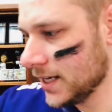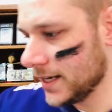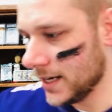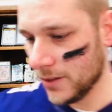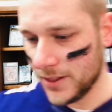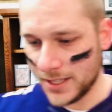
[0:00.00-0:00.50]

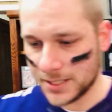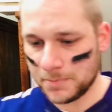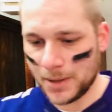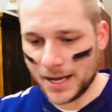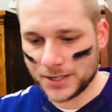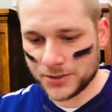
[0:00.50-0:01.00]
now this
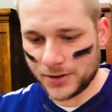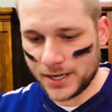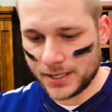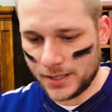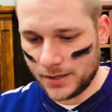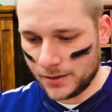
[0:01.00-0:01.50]
box right
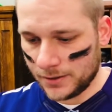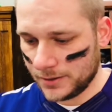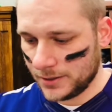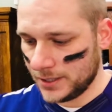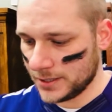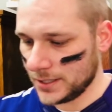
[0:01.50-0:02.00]
here,
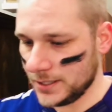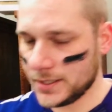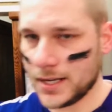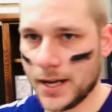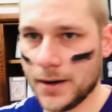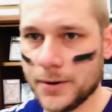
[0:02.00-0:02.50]
this
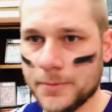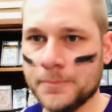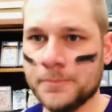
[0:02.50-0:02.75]
container,